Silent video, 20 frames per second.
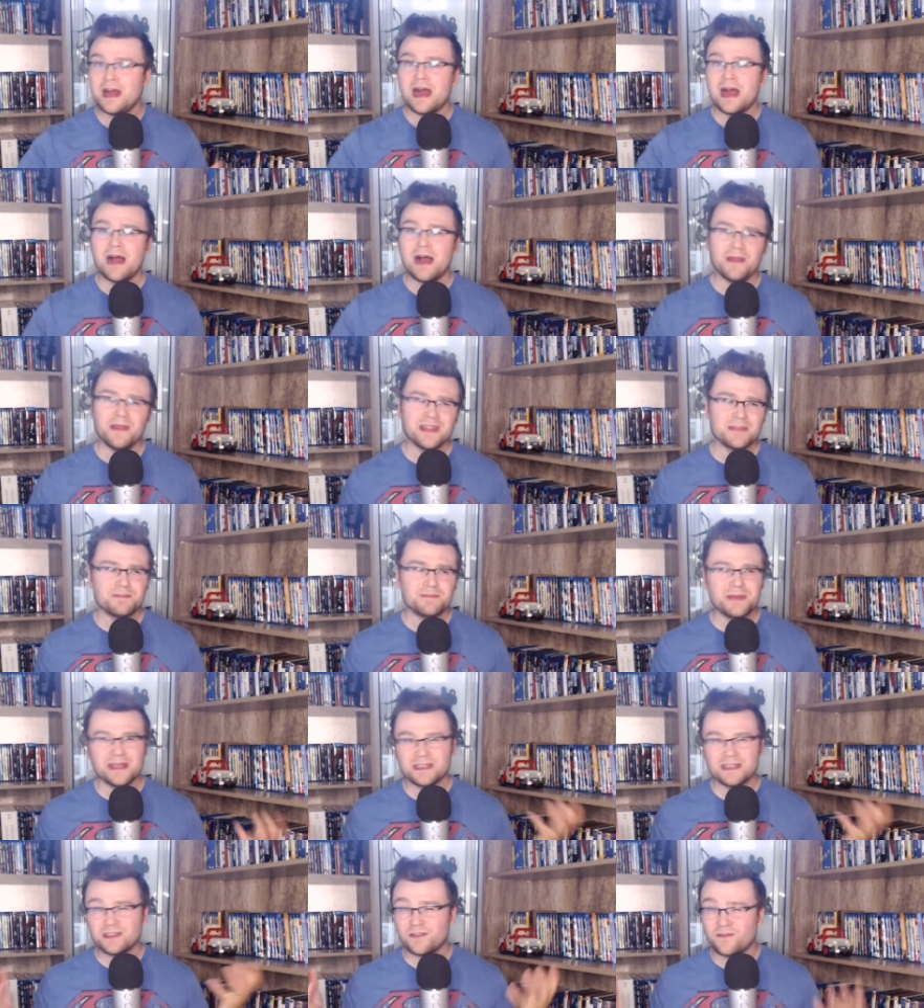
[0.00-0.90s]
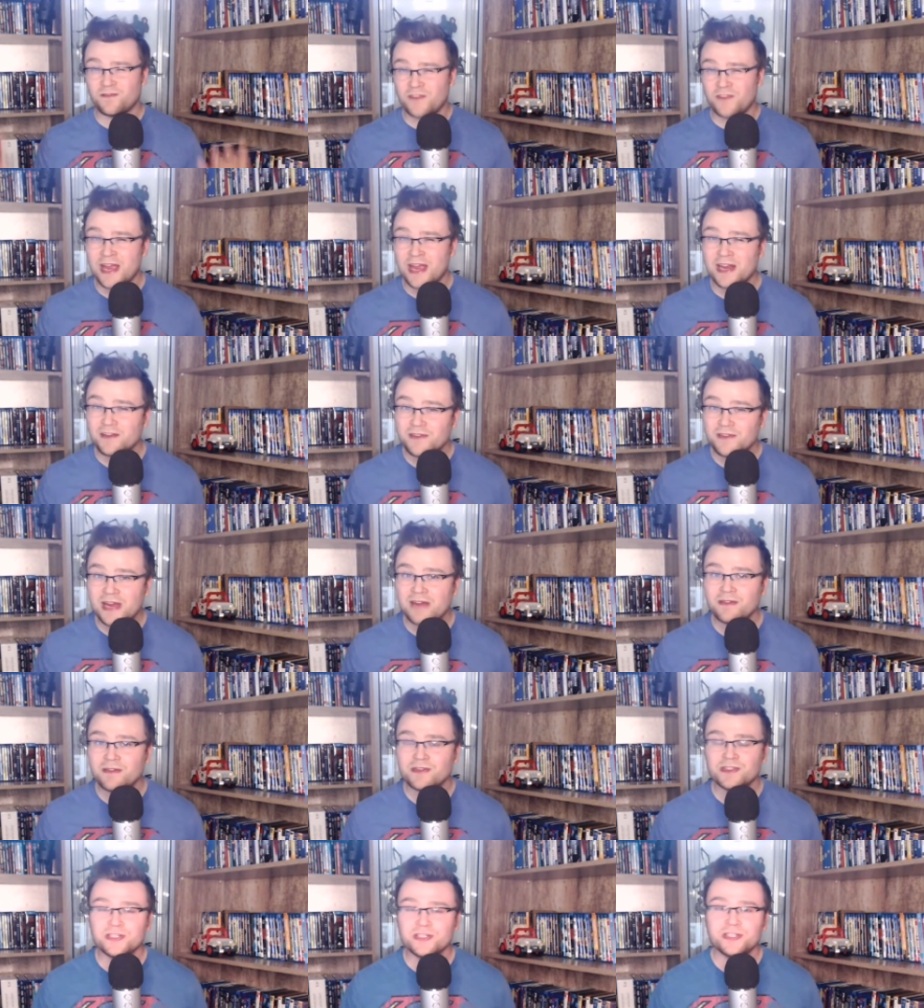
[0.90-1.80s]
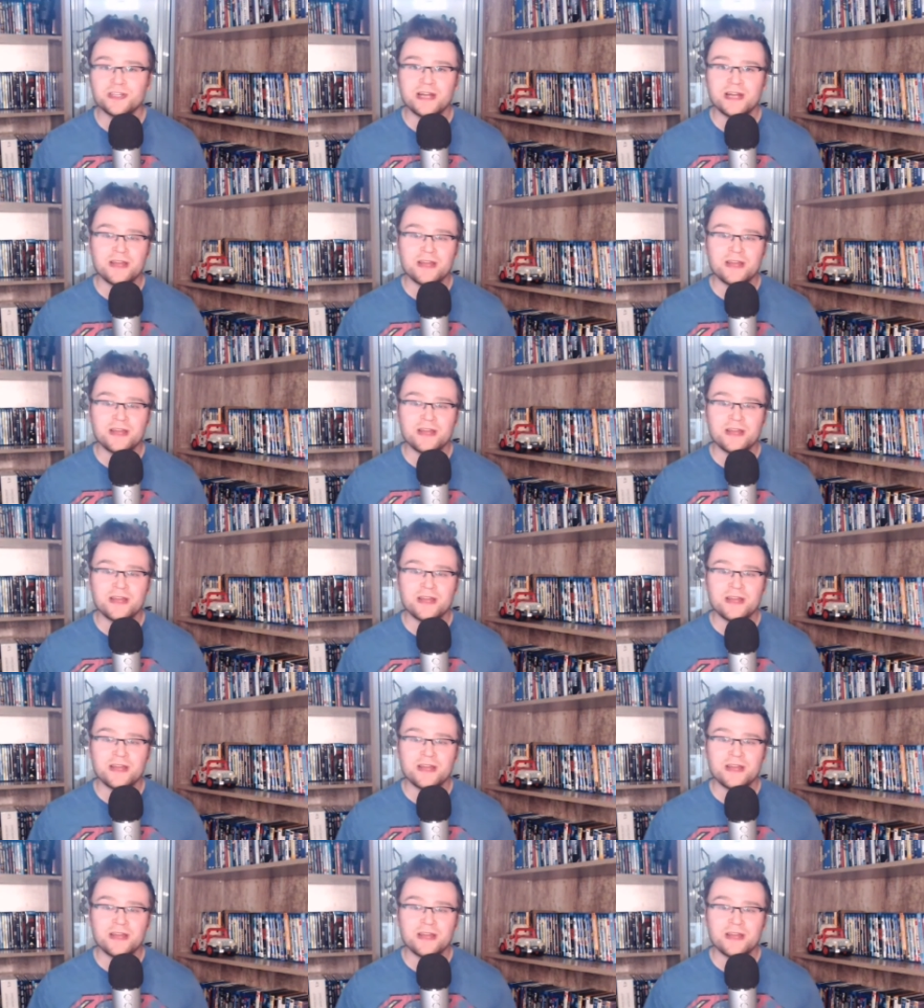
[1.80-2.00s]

I'm not the biggest fan of Avatar.